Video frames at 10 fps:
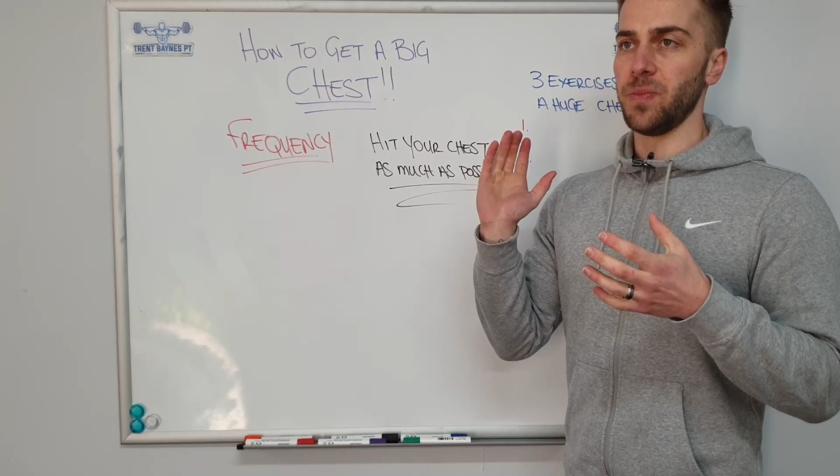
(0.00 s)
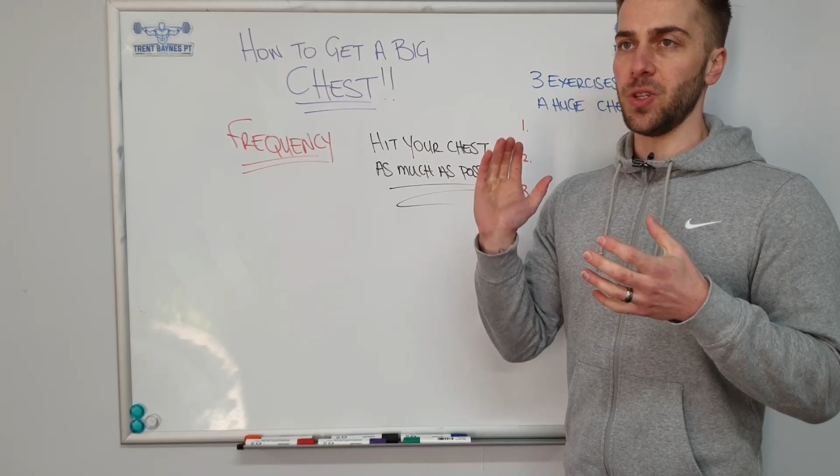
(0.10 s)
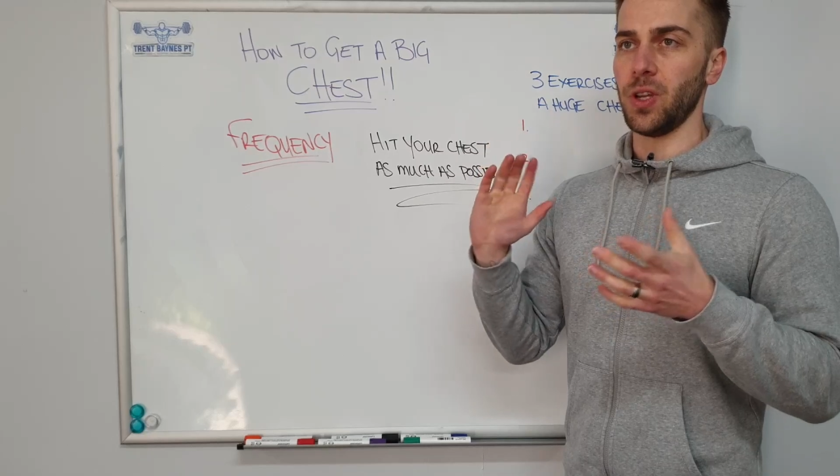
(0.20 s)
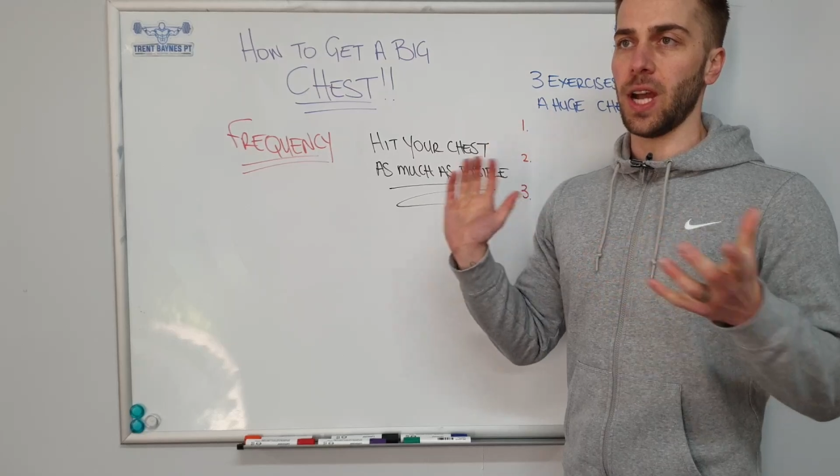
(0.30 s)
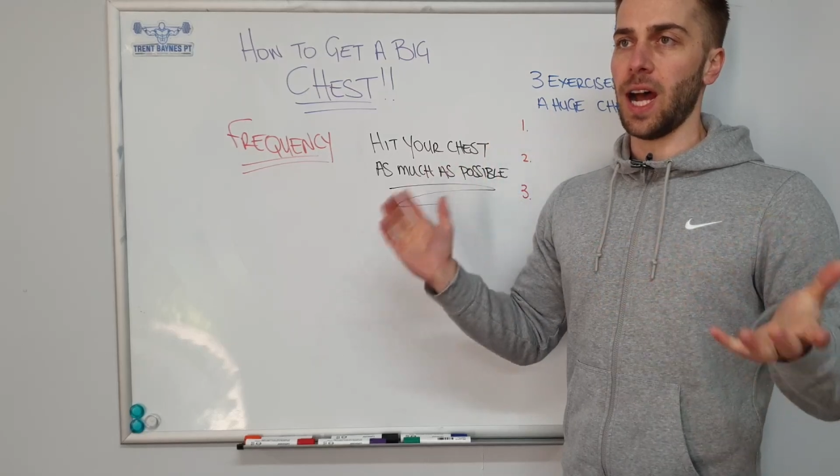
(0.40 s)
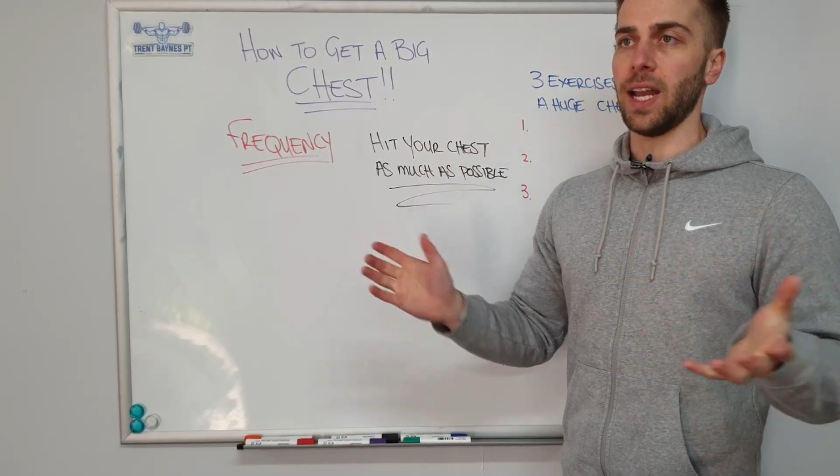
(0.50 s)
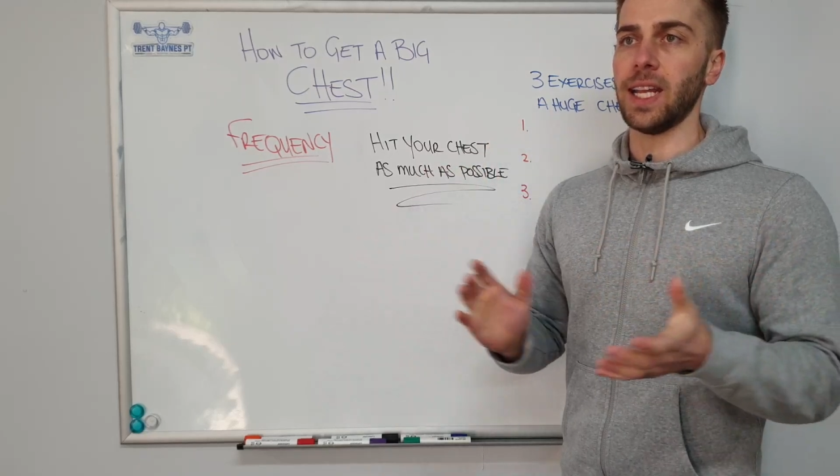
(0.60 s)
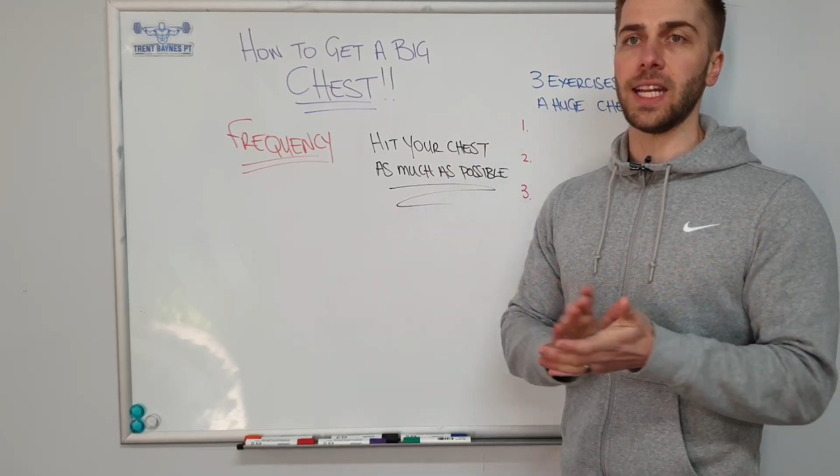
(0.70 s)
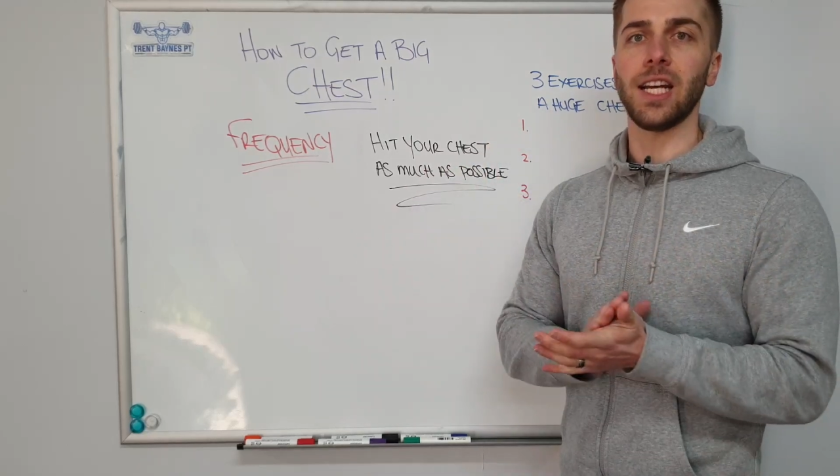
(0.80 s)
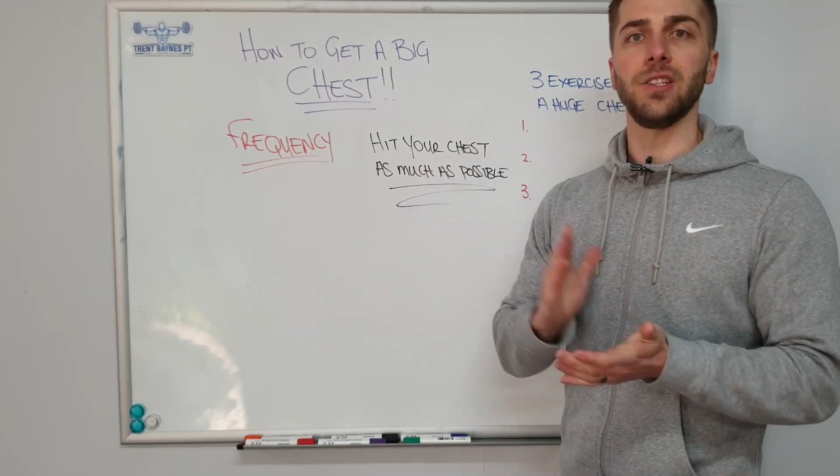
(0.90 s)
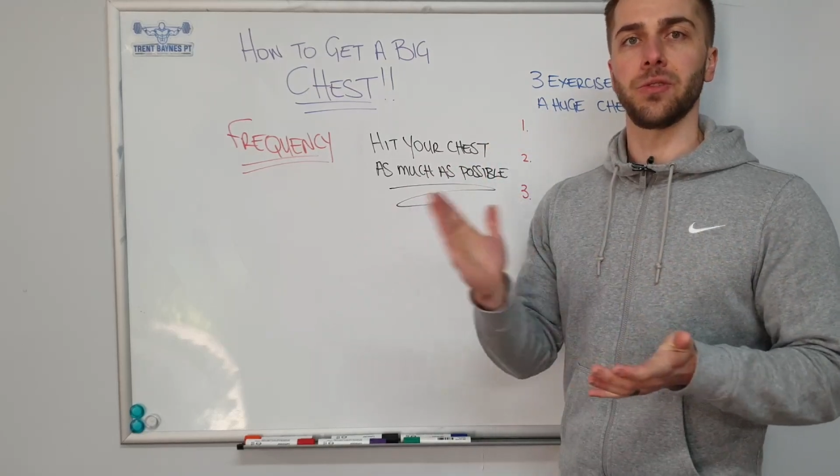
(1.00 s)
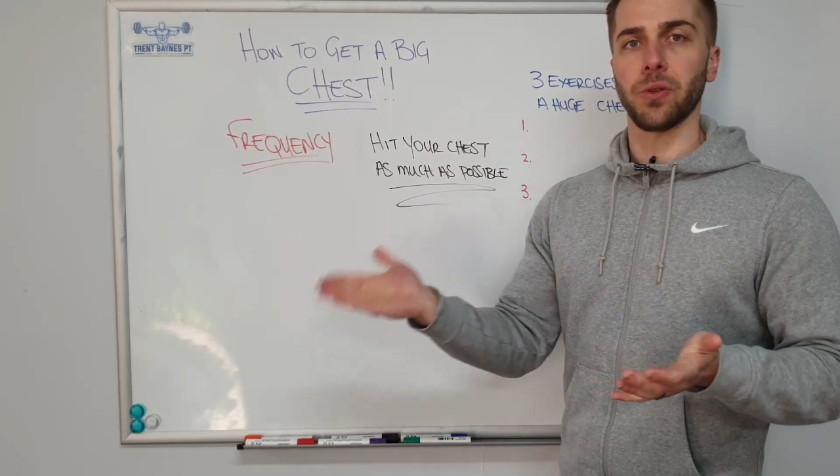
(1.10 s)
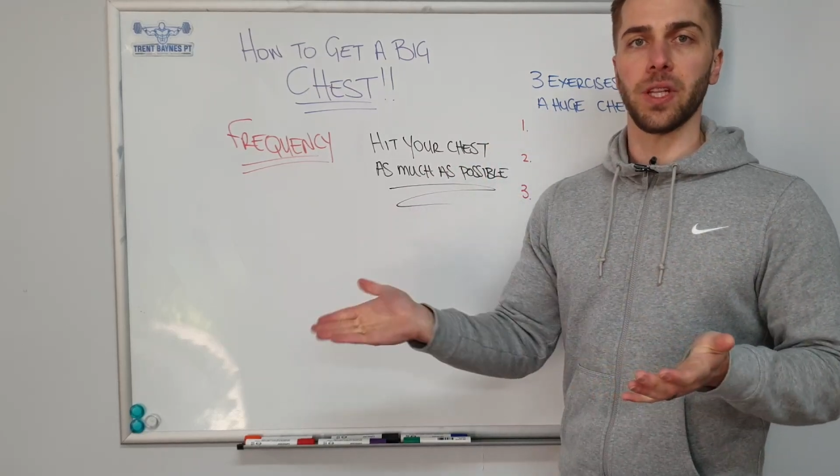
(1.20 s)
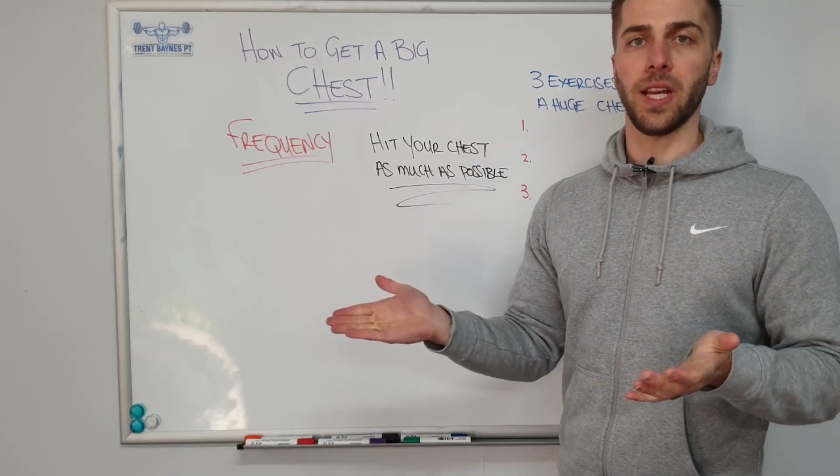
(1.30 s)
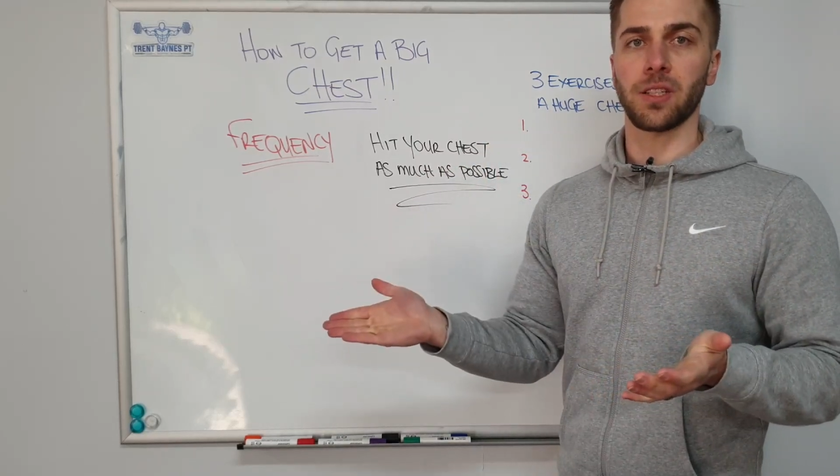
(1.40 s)
you can't hit it until
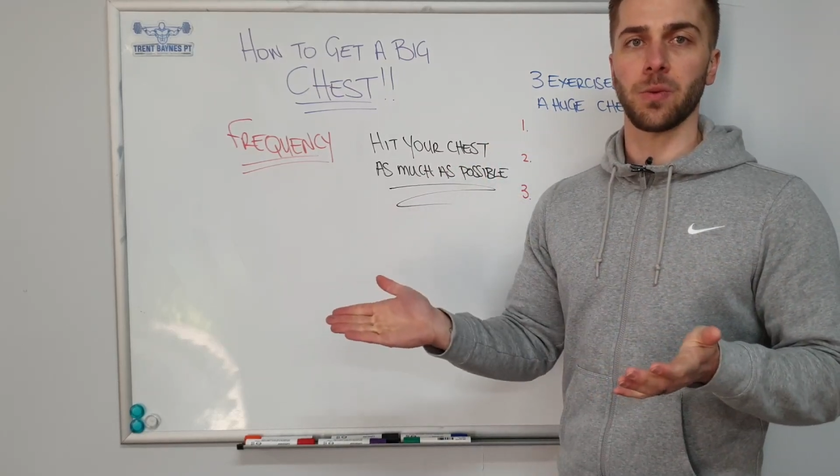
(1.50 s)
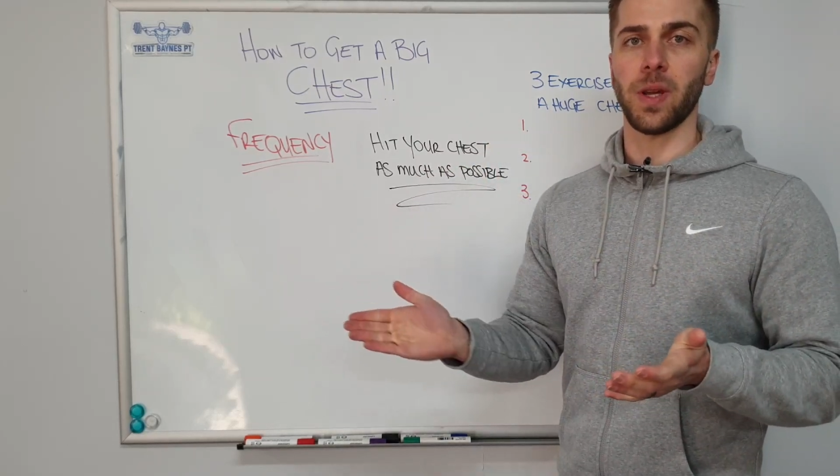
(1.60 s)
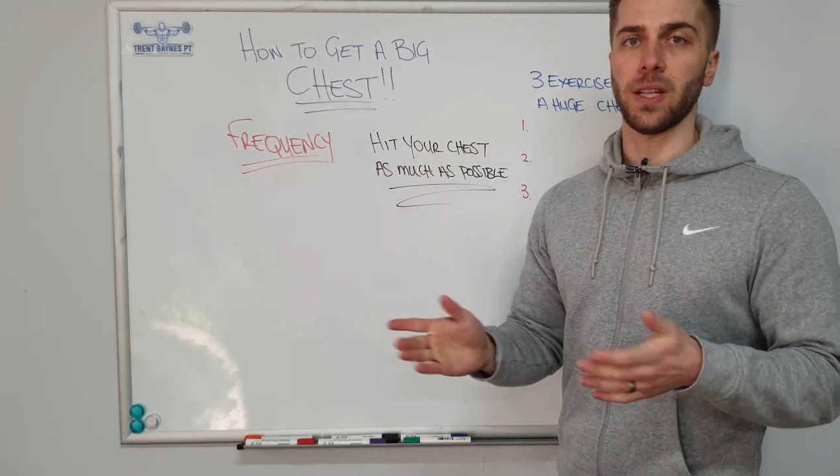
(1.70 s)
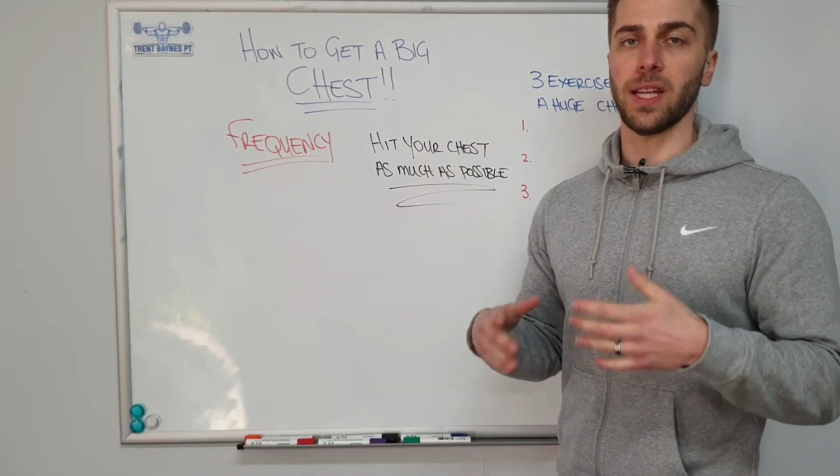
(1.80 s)
the next week.